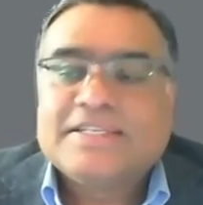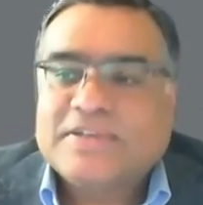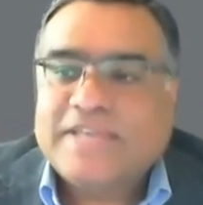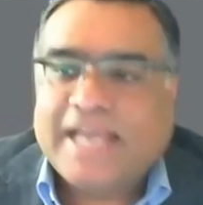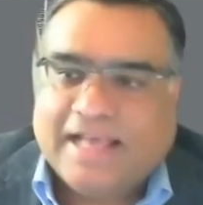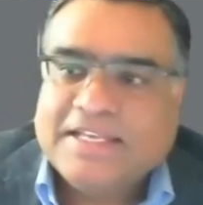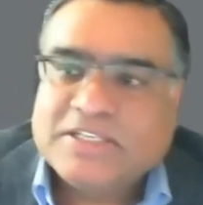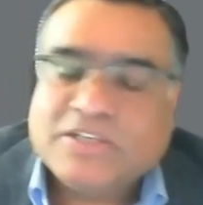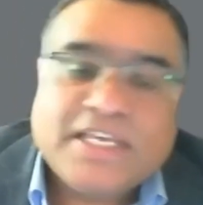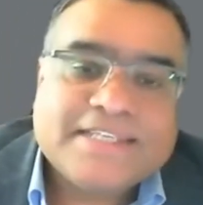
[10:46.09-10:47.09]
So, yeah.
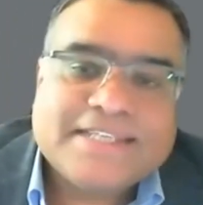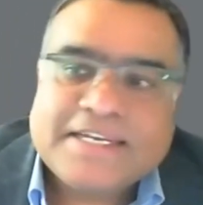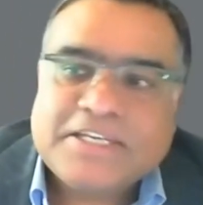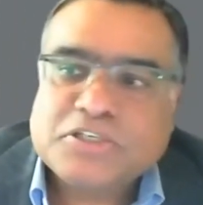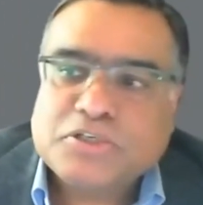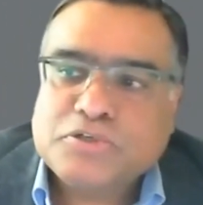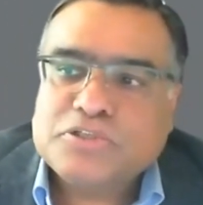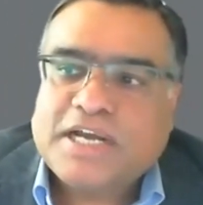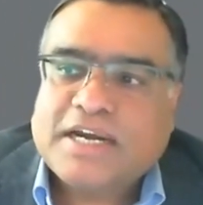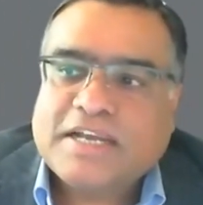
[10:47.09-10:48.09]
So these are
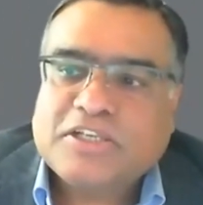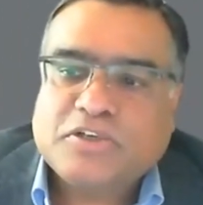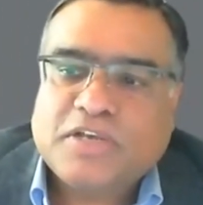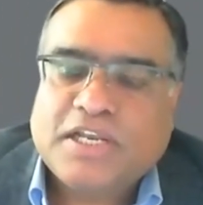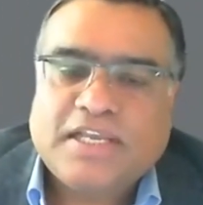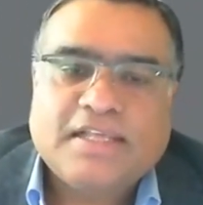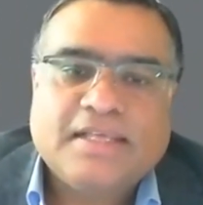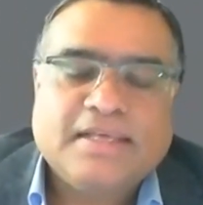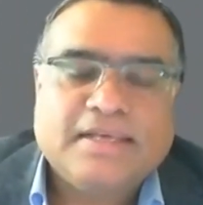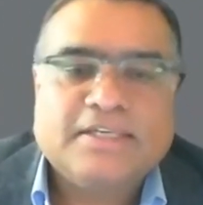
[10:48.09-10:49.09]
issues that
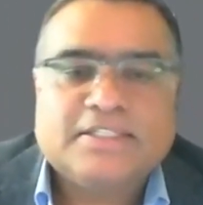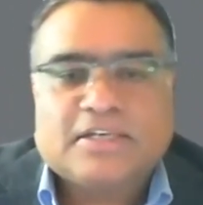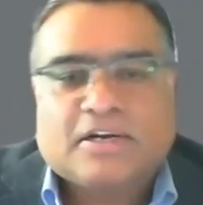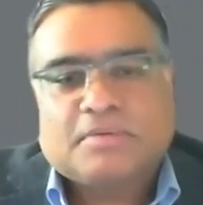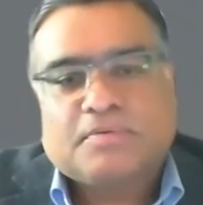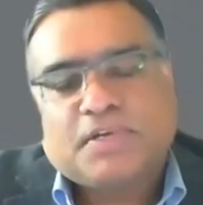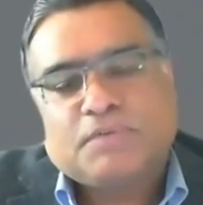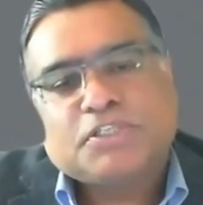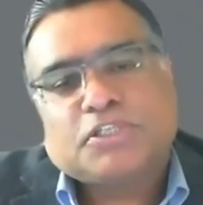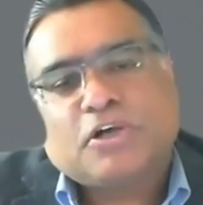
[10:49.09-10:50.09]
actually sort of
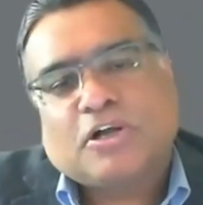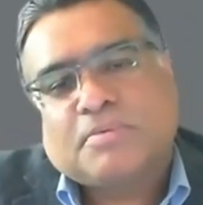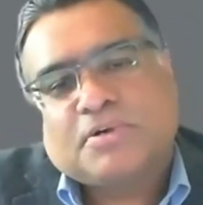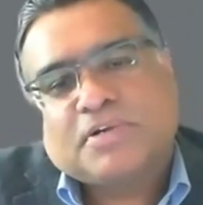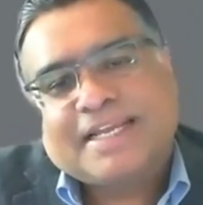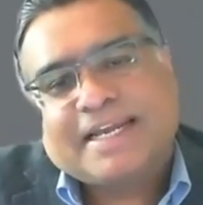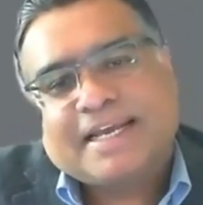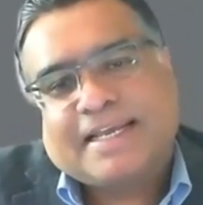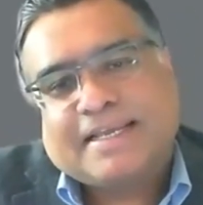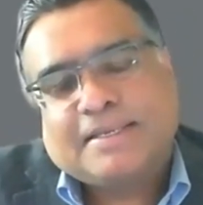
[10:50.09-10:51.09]
when we talk about
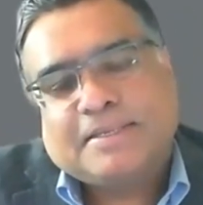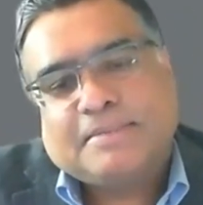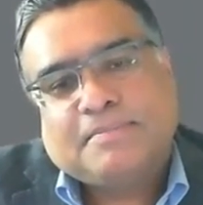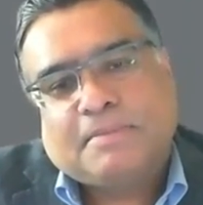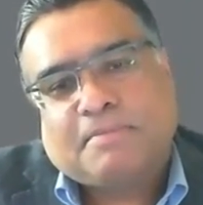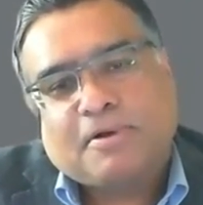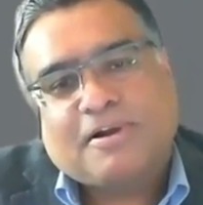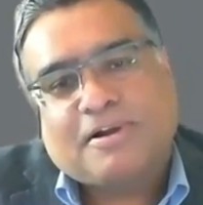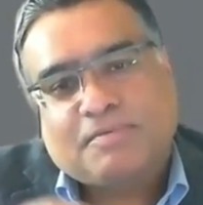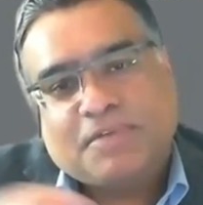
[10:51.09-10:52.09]
D&I, the
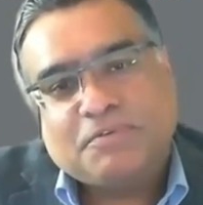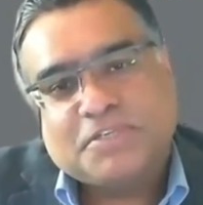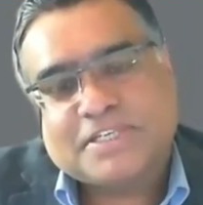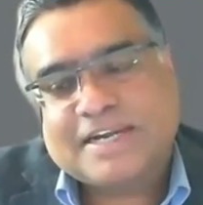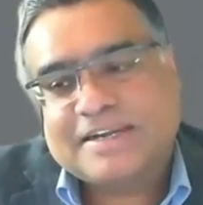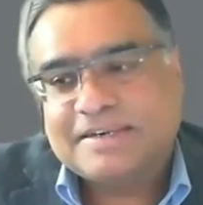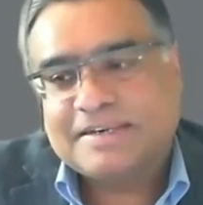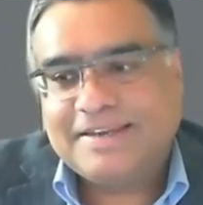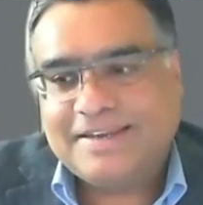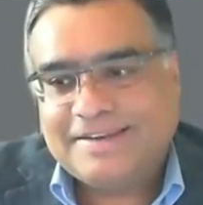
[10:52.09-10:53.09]
broad, when we start
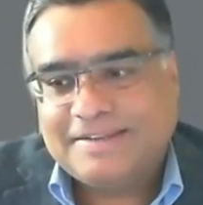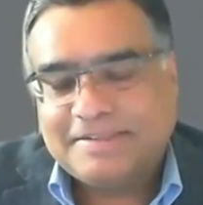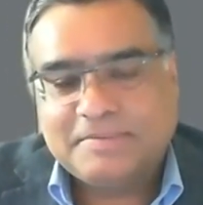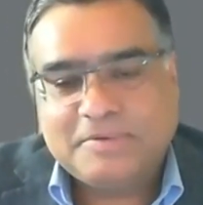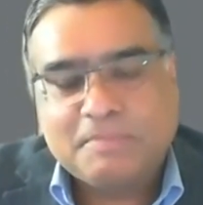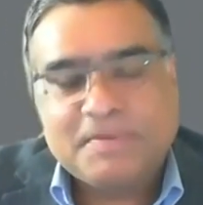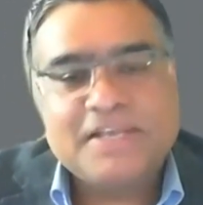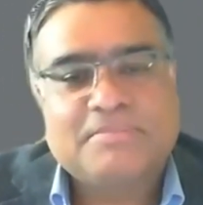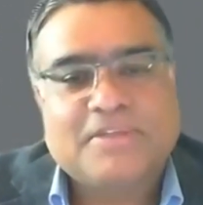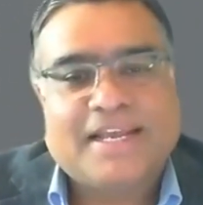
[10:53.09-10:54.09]

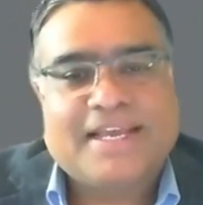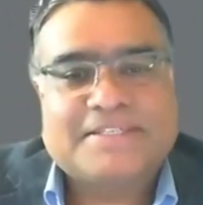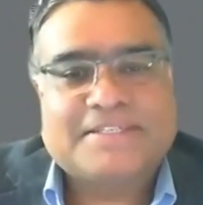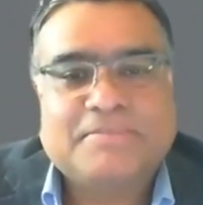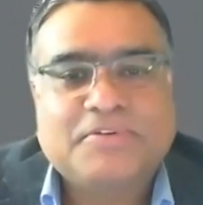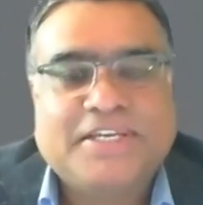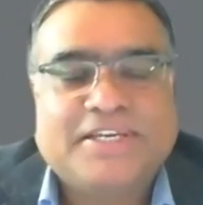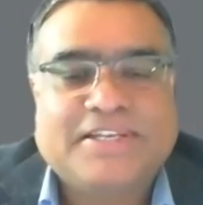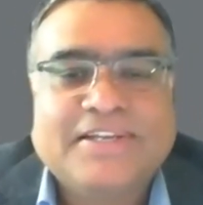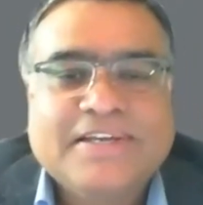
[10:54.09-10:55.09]
opening up the layers of the
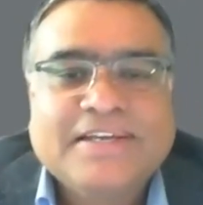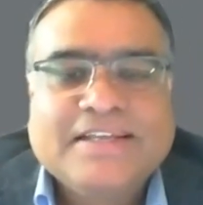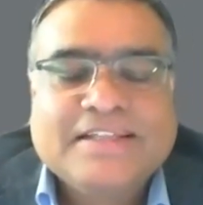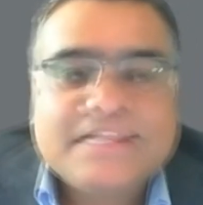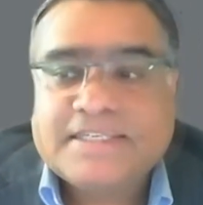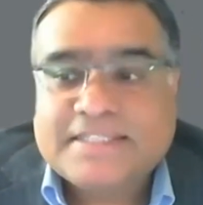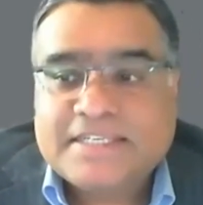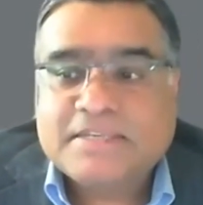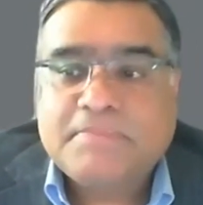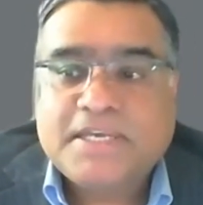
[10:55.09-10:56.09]
onion, these
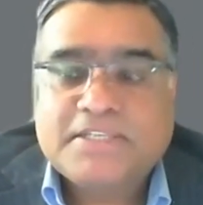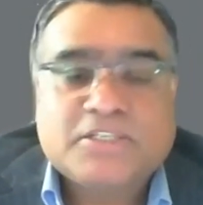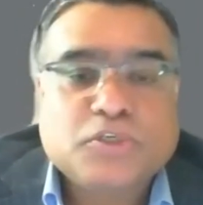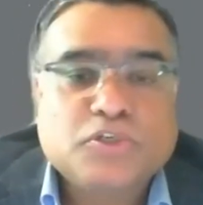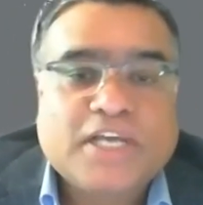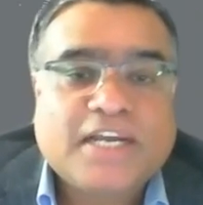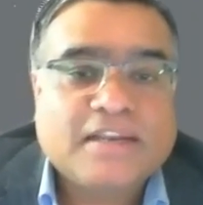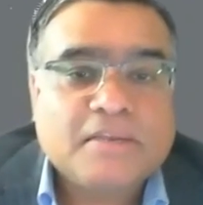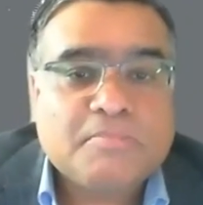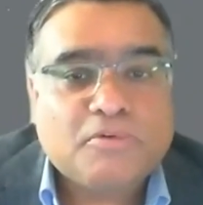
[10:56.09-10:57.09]
are some major
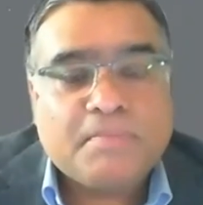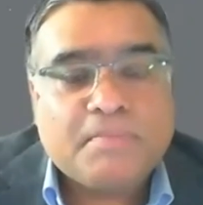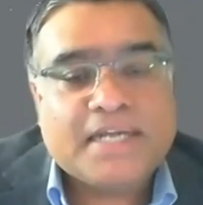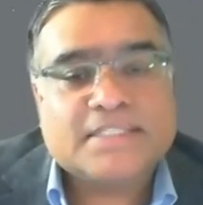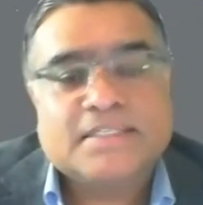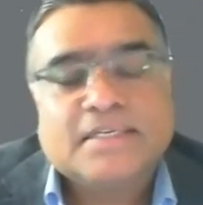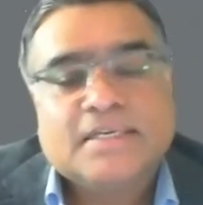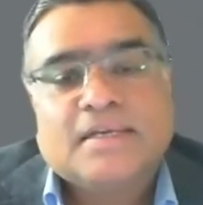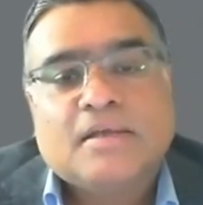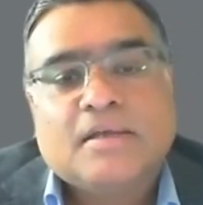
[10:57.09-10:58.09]
societal movements,
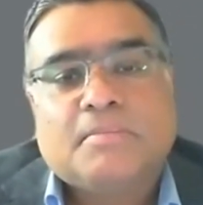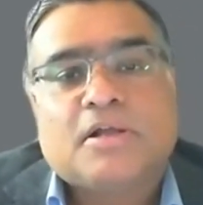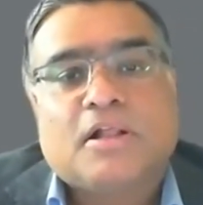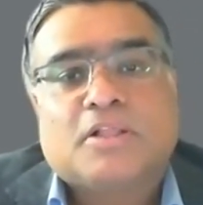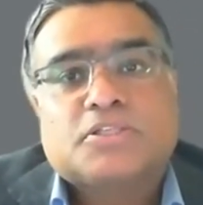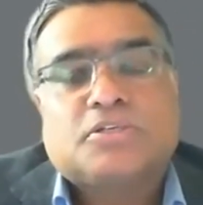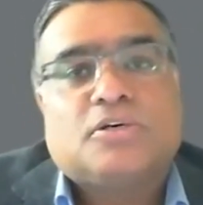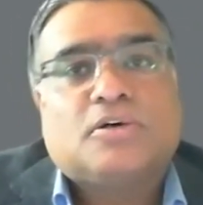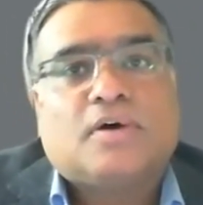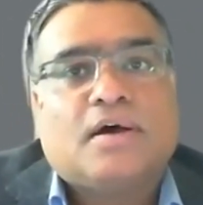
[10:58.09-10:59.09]
but
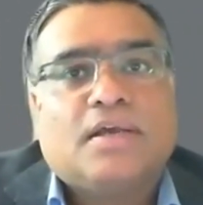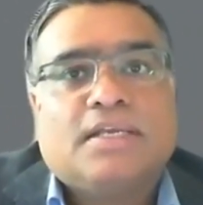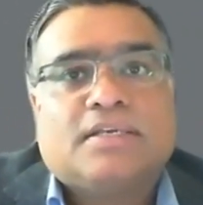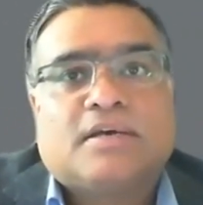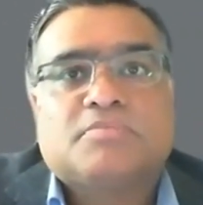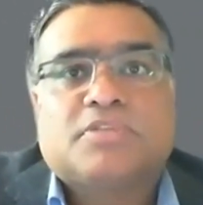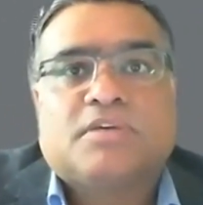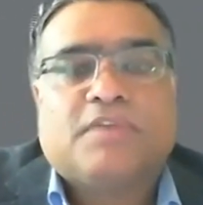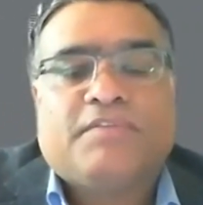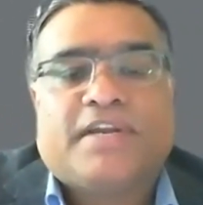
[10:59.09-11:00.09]
also in terms
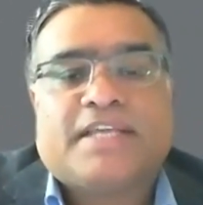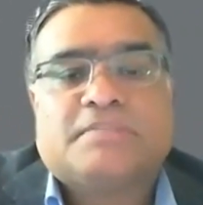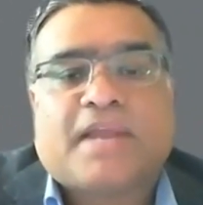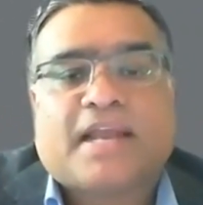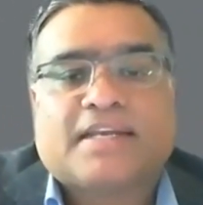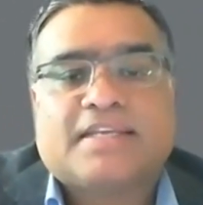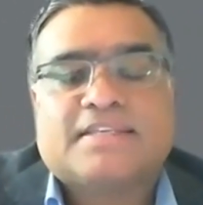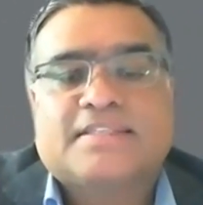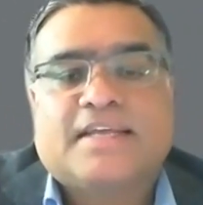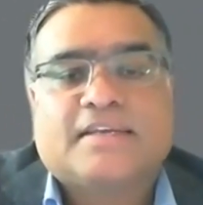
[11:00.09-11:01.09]
of evidence
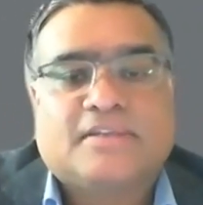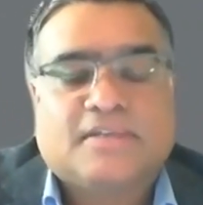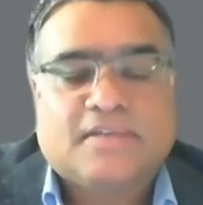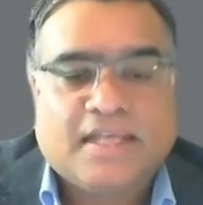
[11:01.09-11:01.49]
practice that the